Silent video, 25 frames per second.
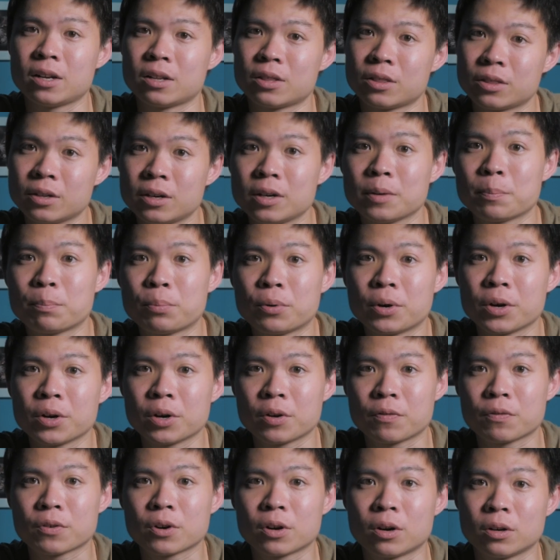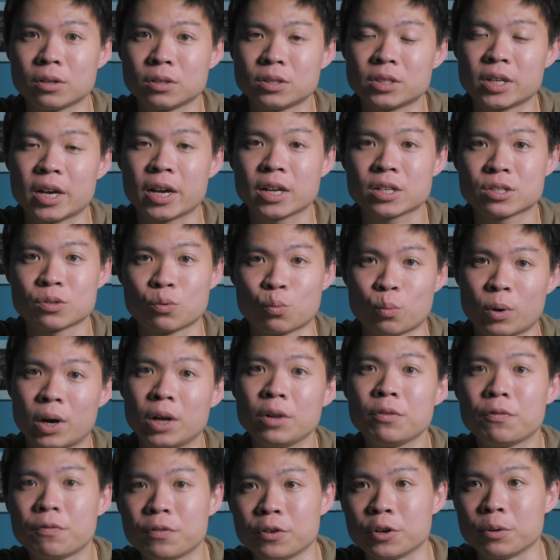a third point of contact
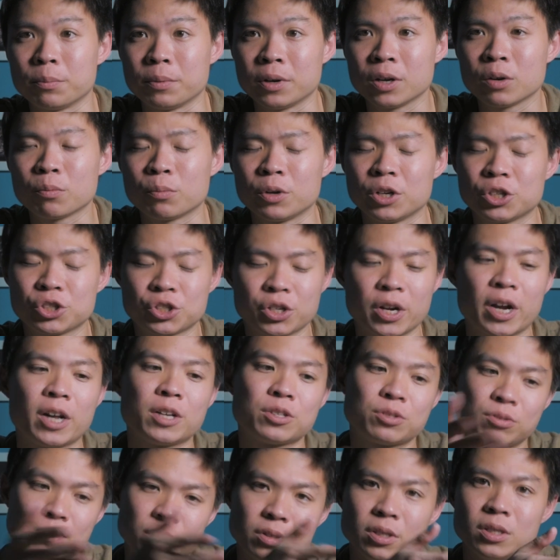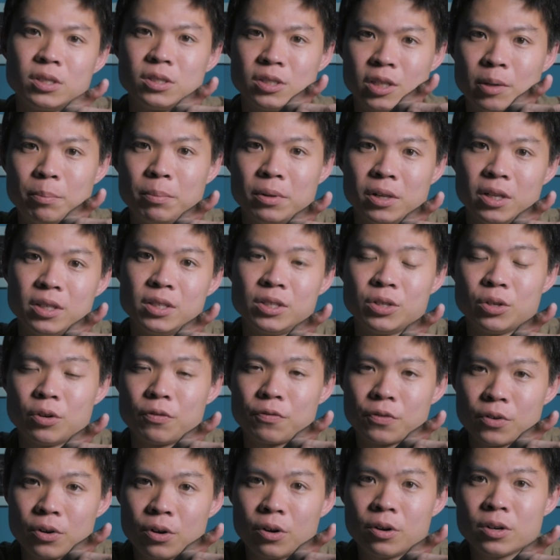while filming, which adds to the stability
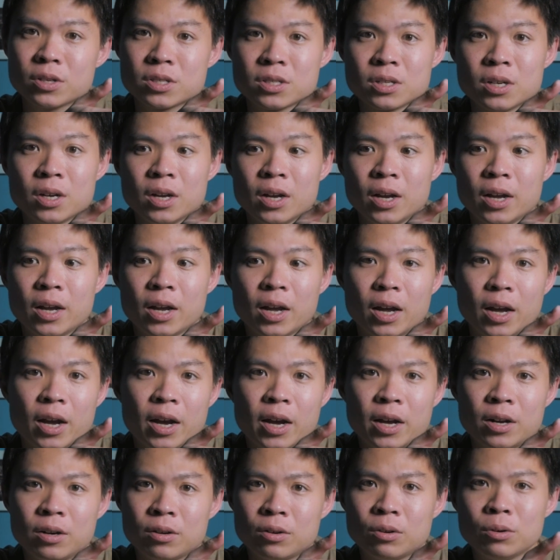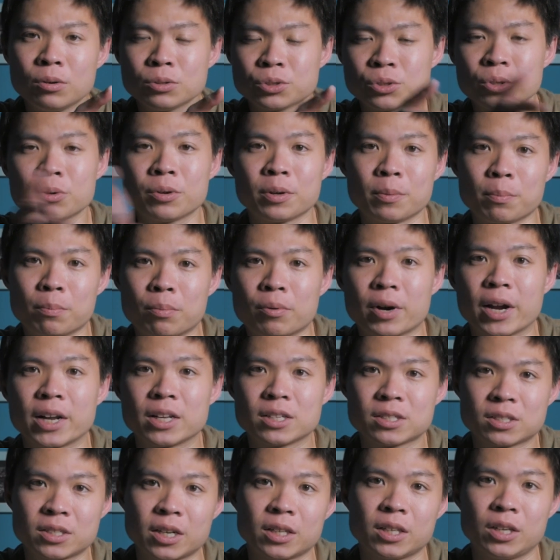of course. And also in
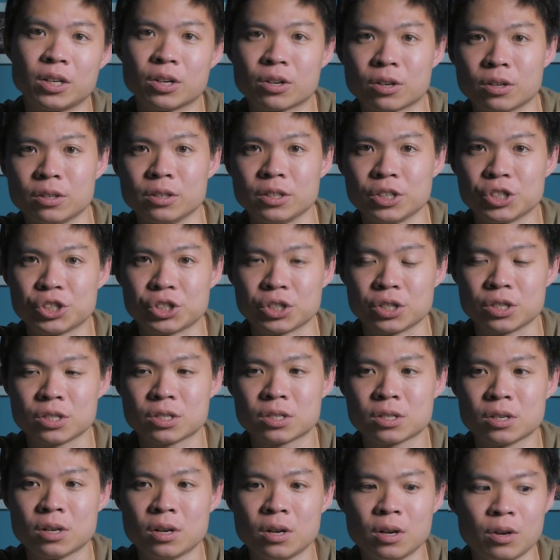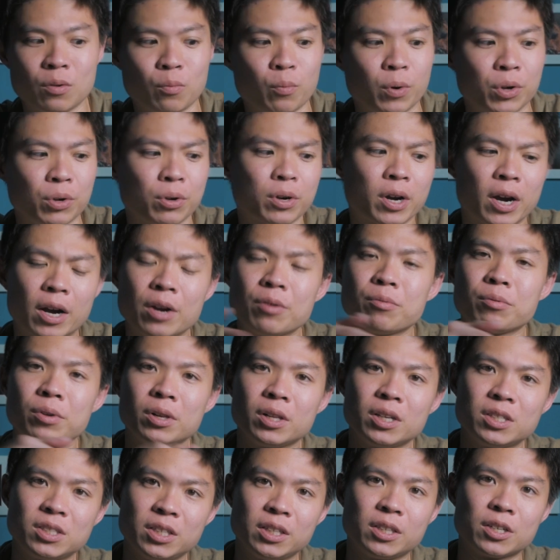bright sunny conditions where you can't
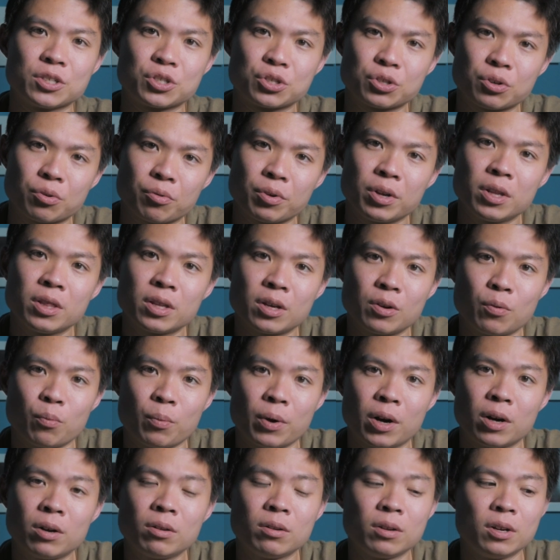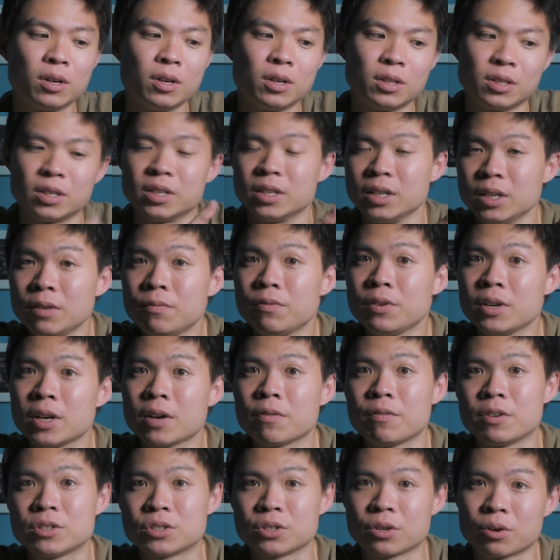really see the screen that well, the
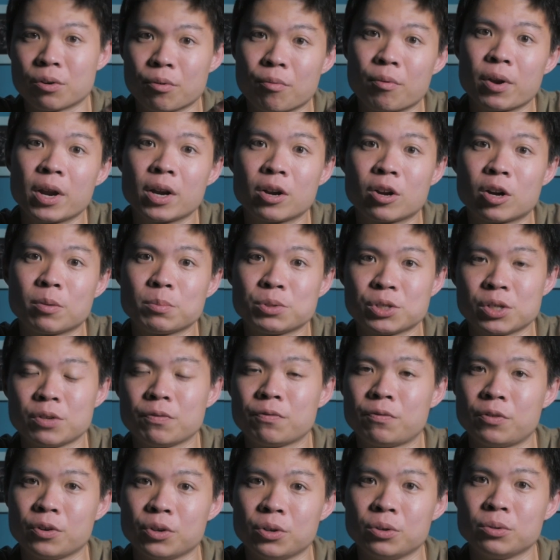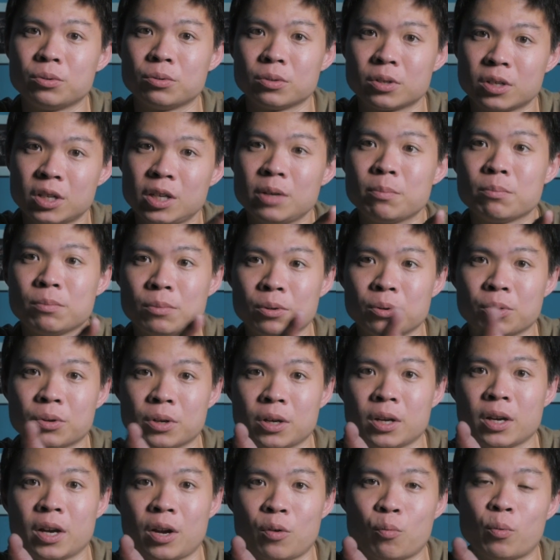EVF is a great option for you to keep
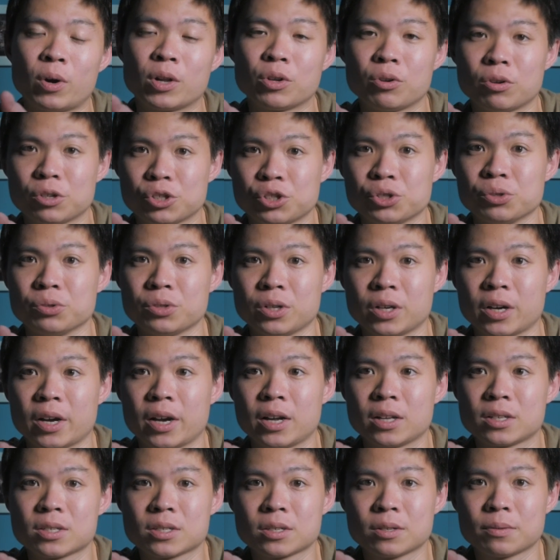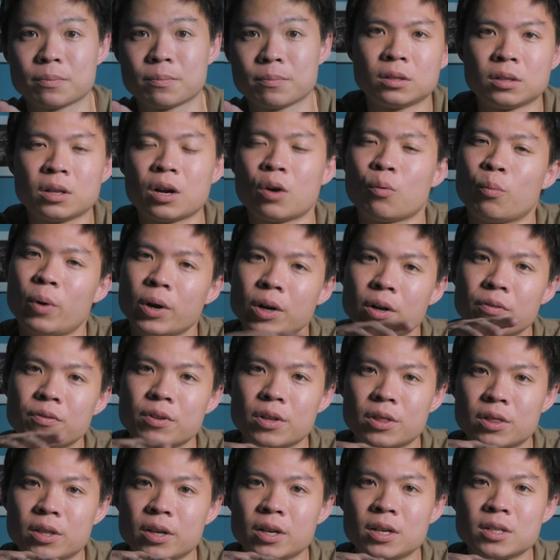looking at what you're shooting at. Now, one of
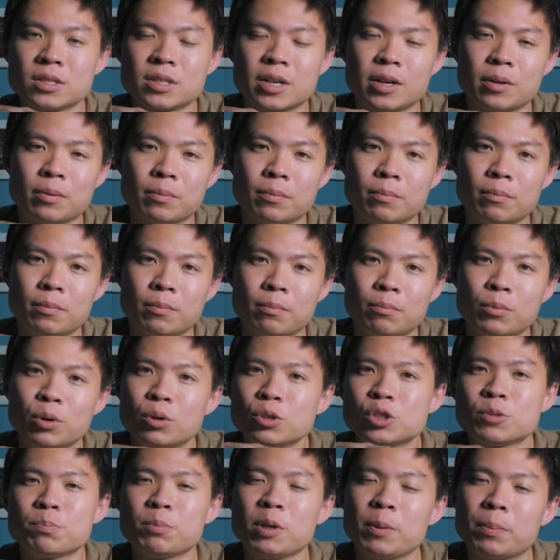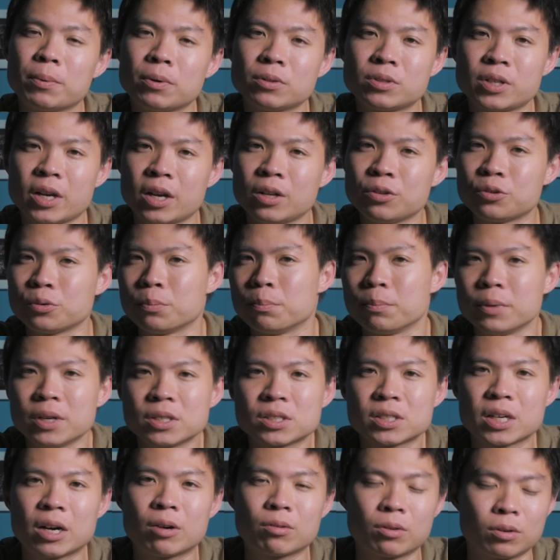the things that most people tend to
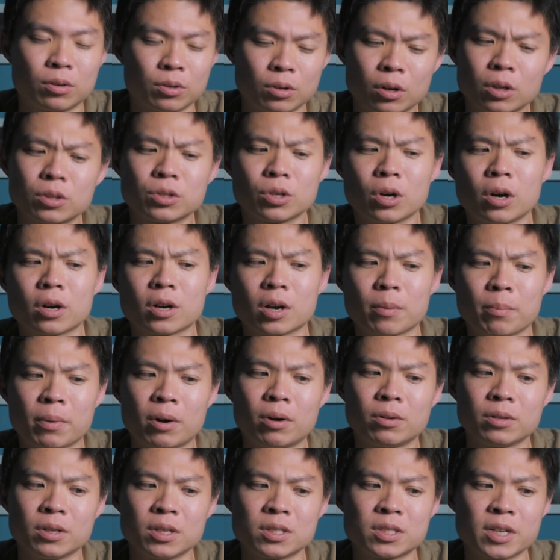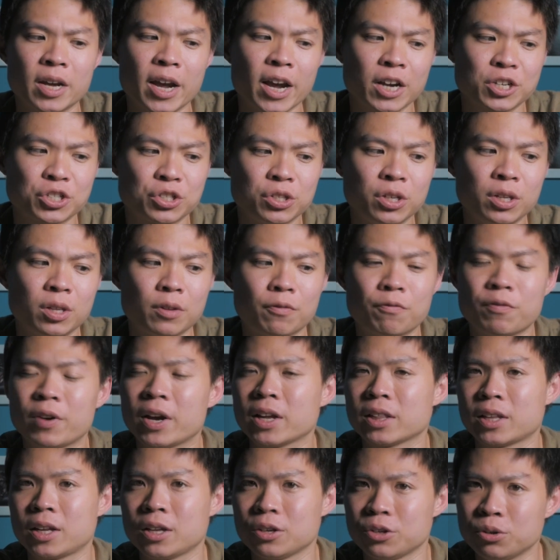miss out or not talk about is actually the
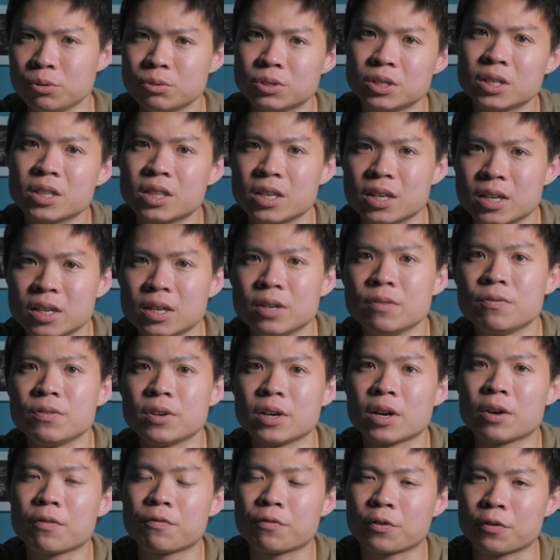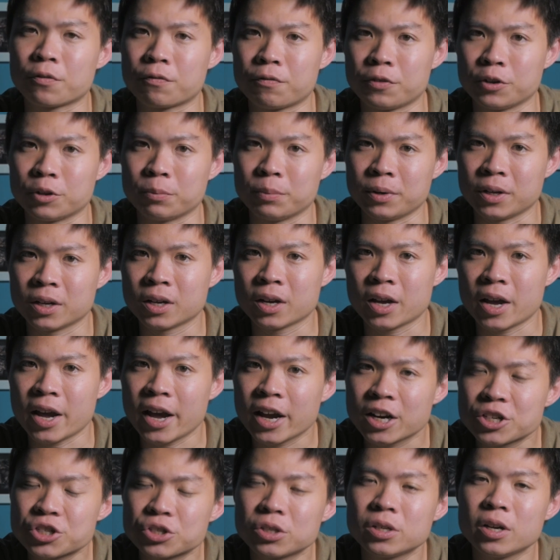fact that using the EVF for filming
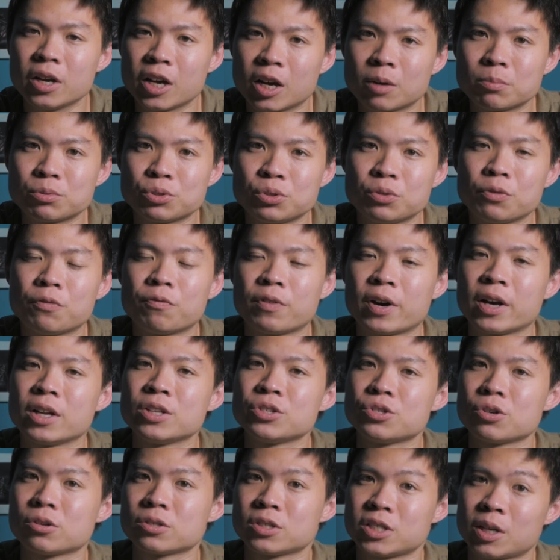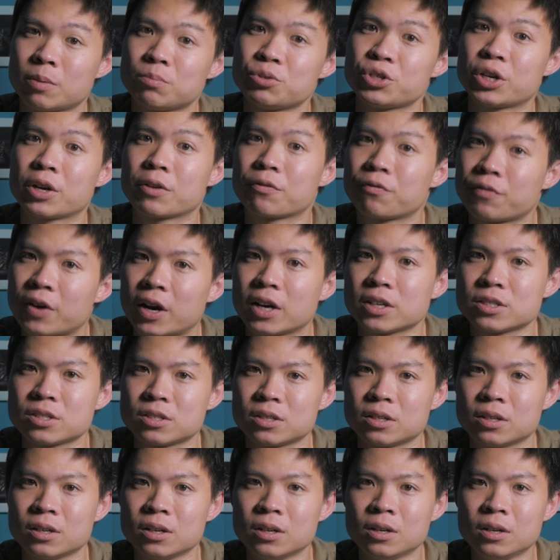actually helps you find your subject
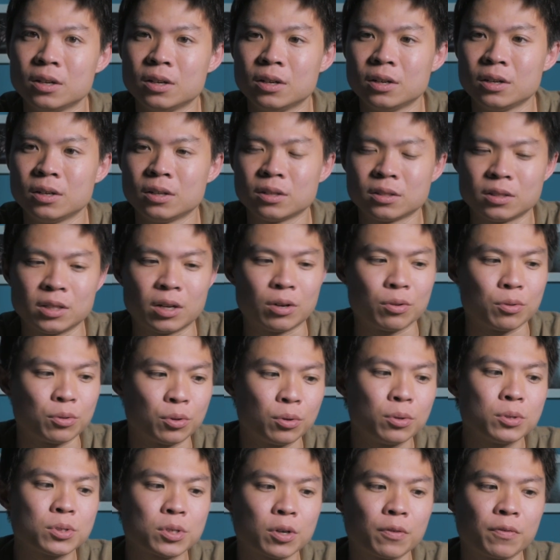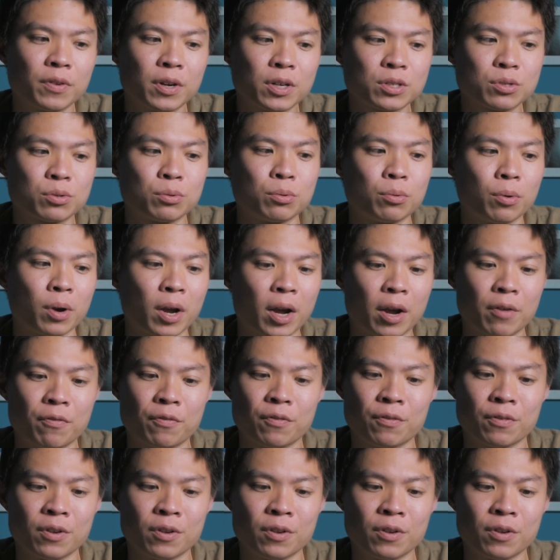faster. Now, those of us who have